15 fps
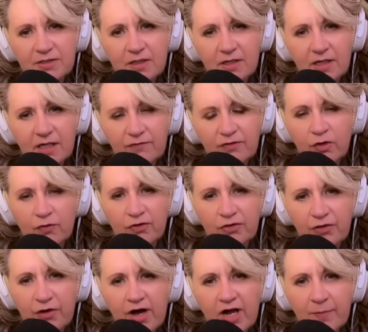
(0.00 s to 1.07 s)
have you ever
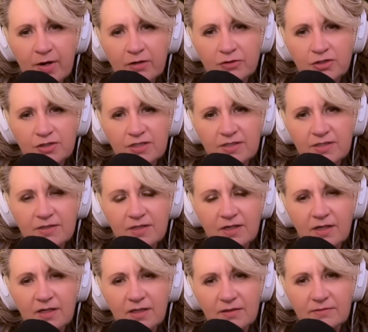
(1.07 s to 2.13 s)
thought about just
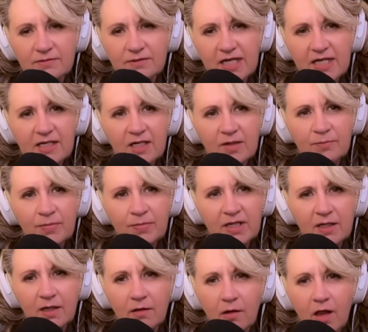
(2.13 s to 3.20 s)
uh, taking a
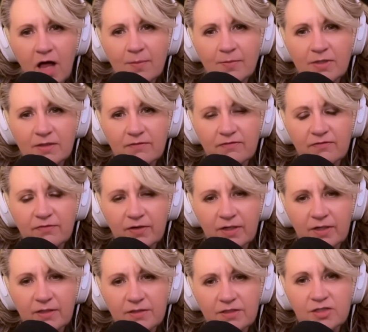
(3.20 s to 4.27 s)
big glob of
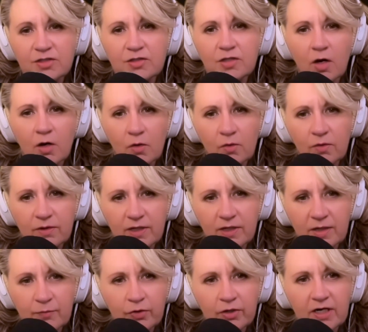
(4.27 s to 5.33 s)
uh, snow
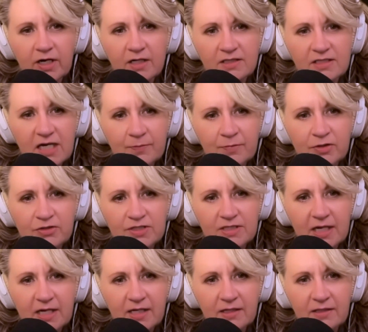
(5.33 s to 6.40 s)
and putting it on top of your
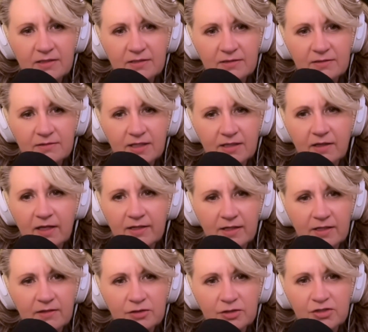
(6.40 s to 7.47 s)
steak and letting it just